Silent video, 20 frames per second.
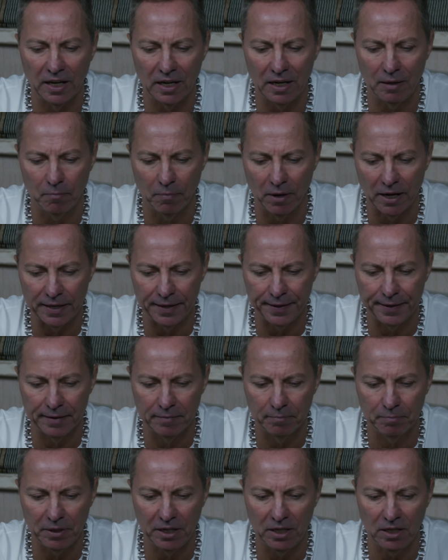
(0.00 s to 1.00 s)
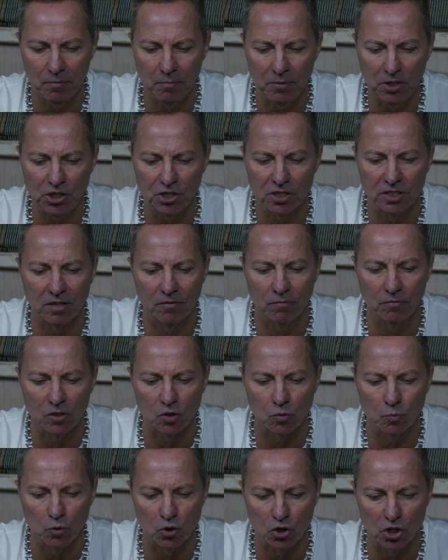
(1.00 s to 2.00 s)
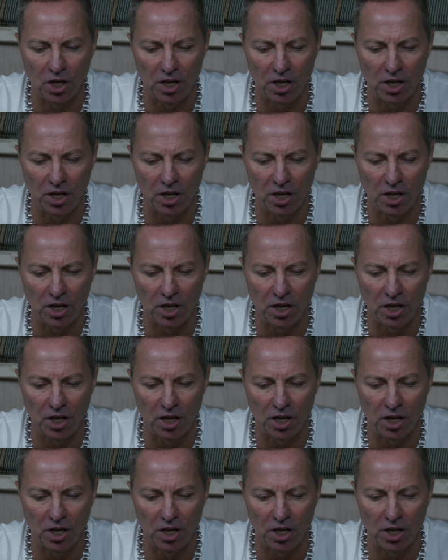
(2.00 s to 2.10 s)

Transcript: vacuum vibrations during